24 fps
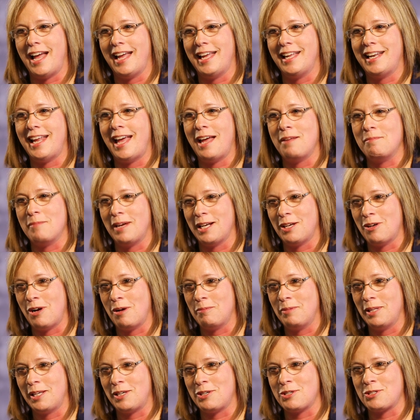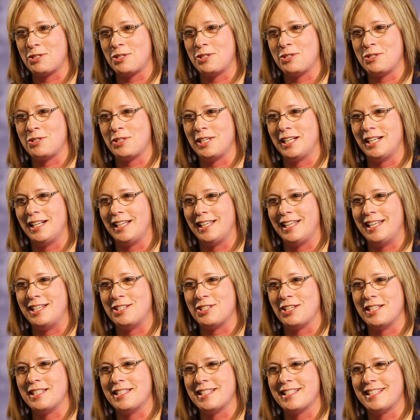I had had my gallbladder surgery at
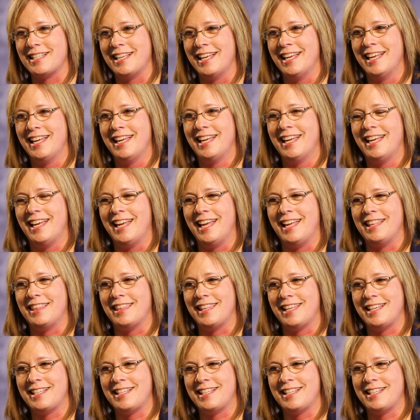Allegiance, and